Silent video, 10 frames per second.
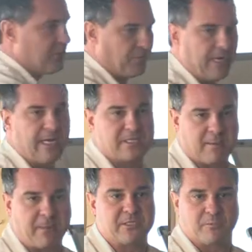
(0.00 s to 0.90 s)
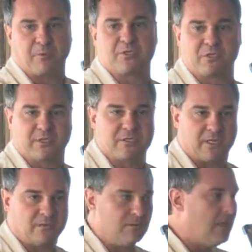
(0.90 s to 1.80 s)
for 3 days, I paid some personal
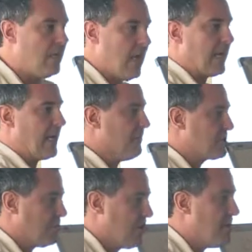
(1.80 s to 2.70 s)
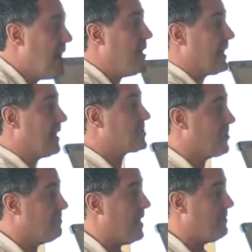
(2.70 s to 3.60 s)
consultant, I gave a certain amount, I got a
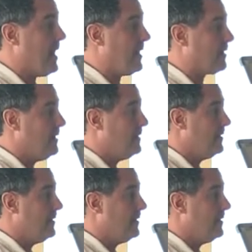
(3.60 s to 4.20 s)
certain amount back.